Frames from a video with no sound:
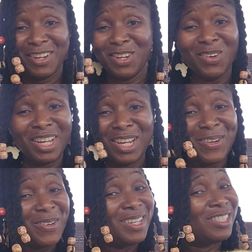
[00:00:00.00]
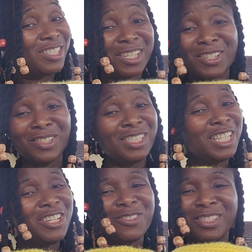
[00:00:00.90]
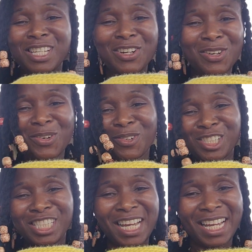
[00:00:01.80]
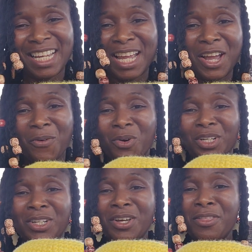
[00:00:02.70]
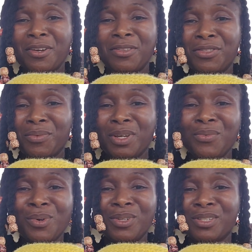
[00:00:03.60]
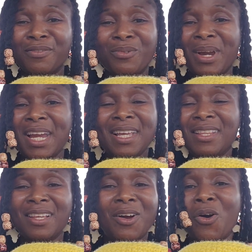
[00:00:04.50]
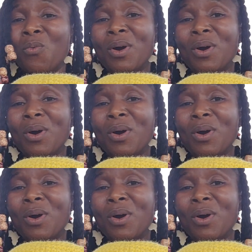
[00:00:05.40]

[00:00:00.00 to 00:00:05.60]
no increase, just continue single crochet with another 3 rows of green or